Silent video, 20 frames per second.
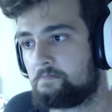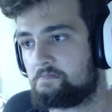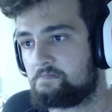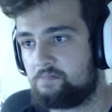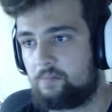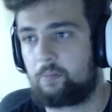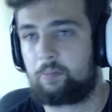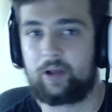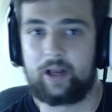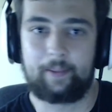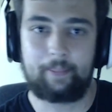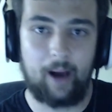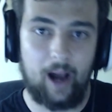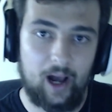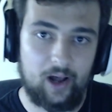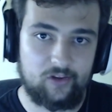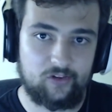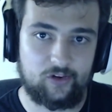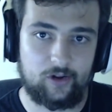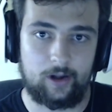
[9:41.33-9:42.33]
plate of
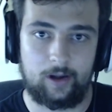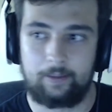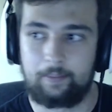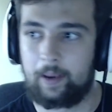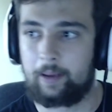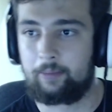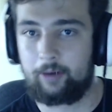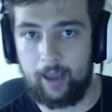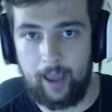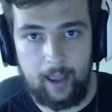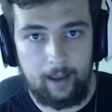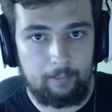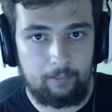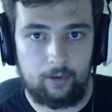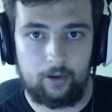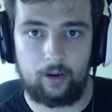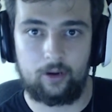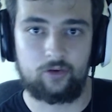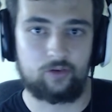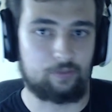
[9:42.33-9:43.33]
pasta, maybe
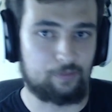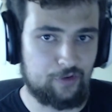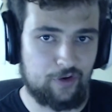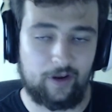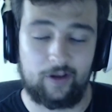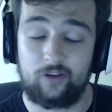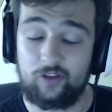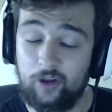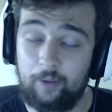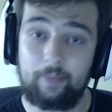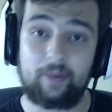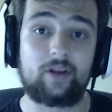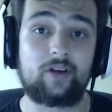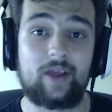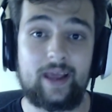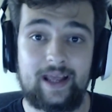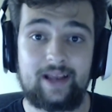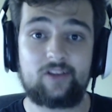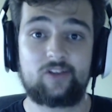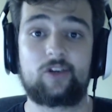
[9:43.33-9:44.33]
hamburgers, some chicken, something.
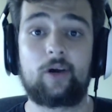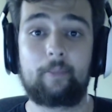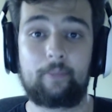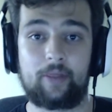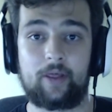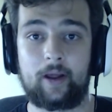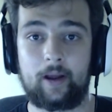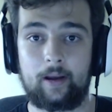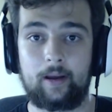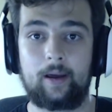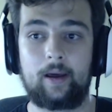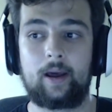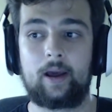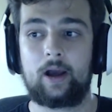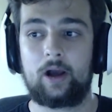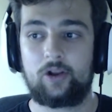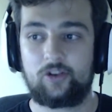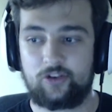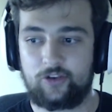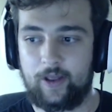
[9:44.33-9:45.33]
Eat something
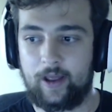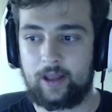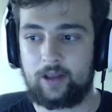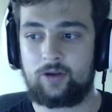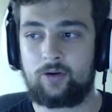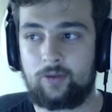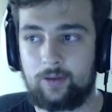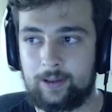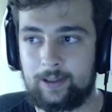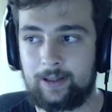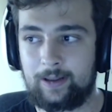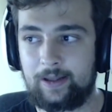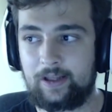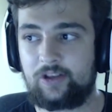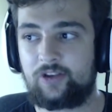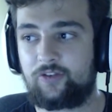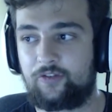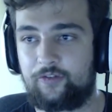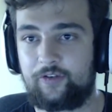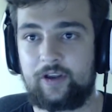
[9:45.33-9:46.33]
so that you at
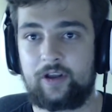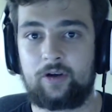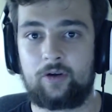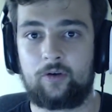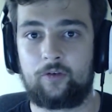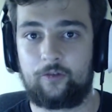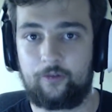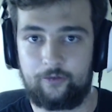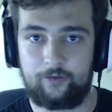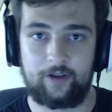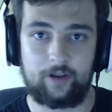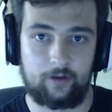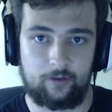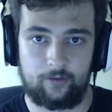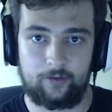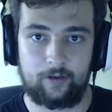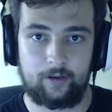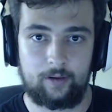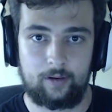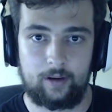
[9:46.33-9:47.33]
least feel filled.
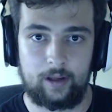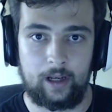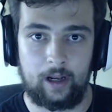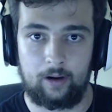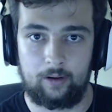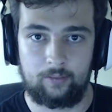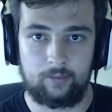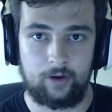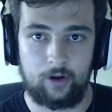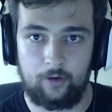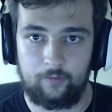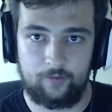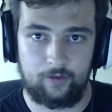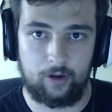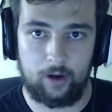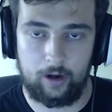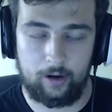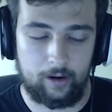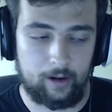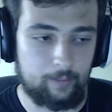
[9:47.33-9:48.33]
You don't feel
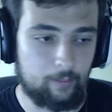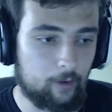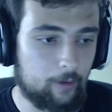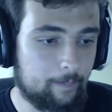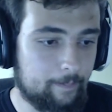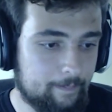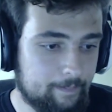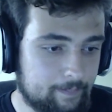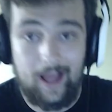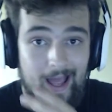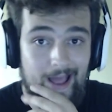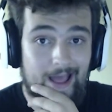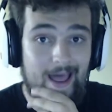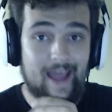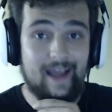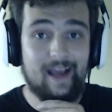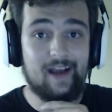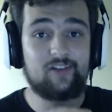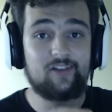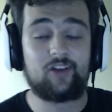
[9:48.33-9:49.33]
hungry anymore. Hey
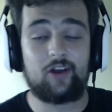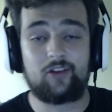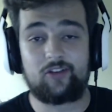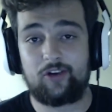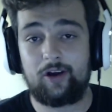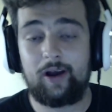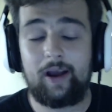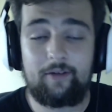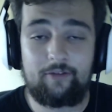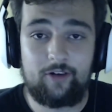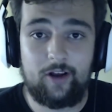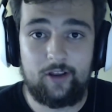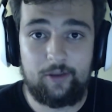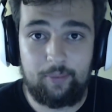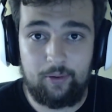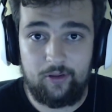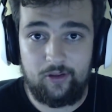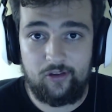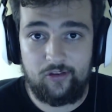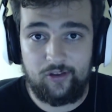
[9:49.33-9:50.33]
guys, sorry I forgot to
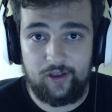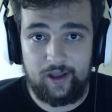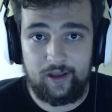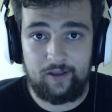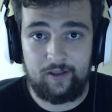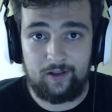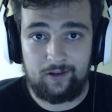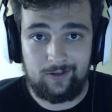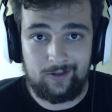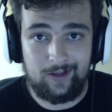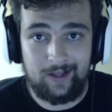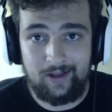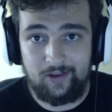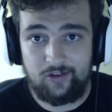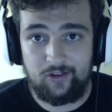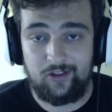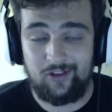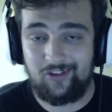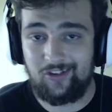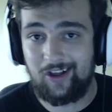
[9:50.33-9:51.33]
put this in the list.
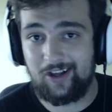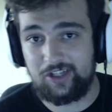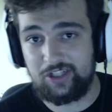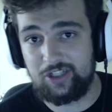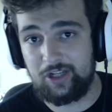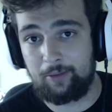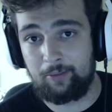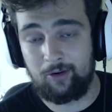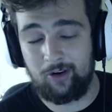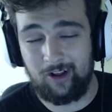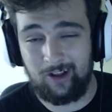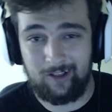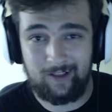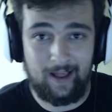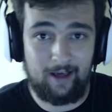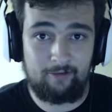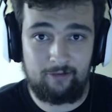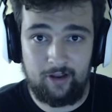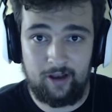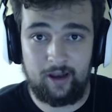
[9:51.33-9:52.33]
This is actually number
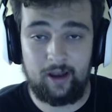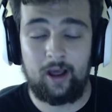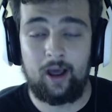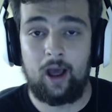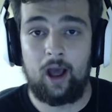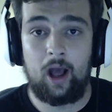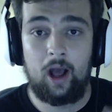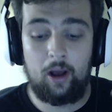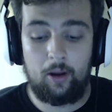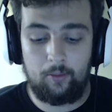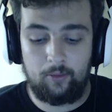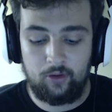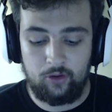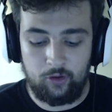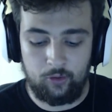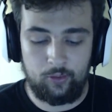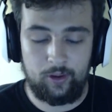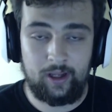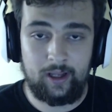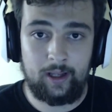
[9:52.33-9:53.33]
11.
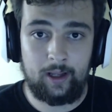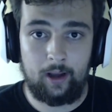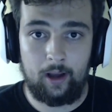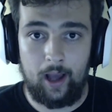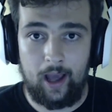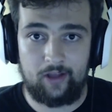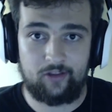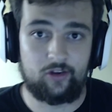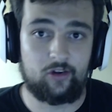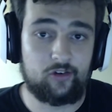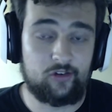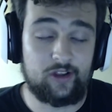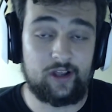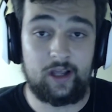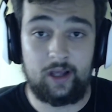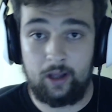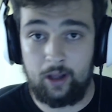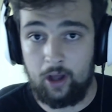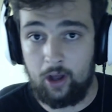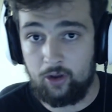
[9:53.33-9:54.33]
Doing
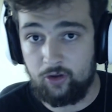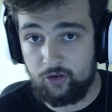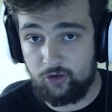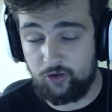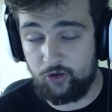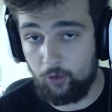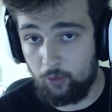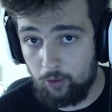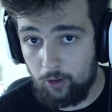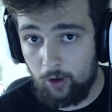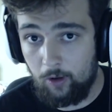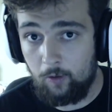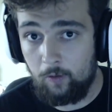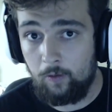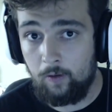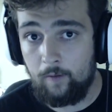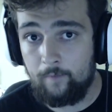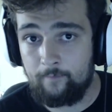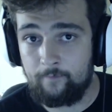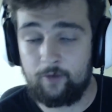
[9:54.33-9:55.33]
SRZ solo
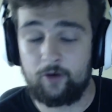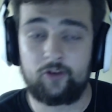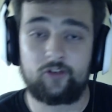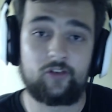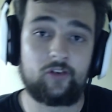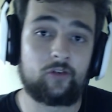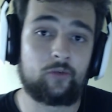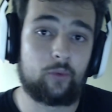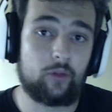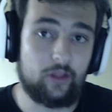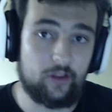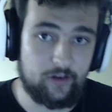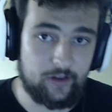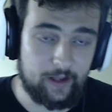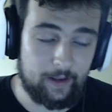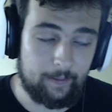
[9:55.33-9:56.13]
versus with a team.